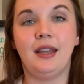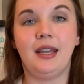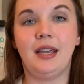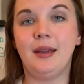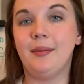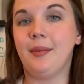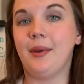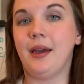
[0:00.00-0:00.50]

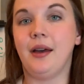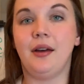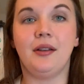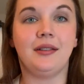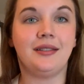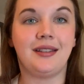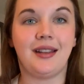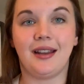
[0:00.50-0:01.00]

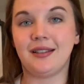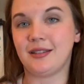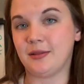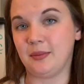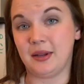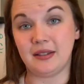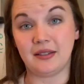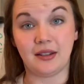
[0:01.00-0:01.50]
email,
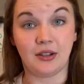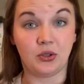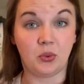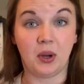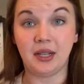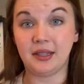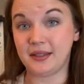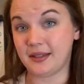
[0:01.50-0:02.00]
text message,
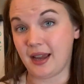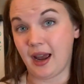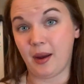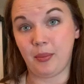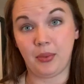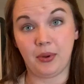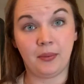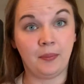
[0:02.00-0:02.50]
WhatsApp,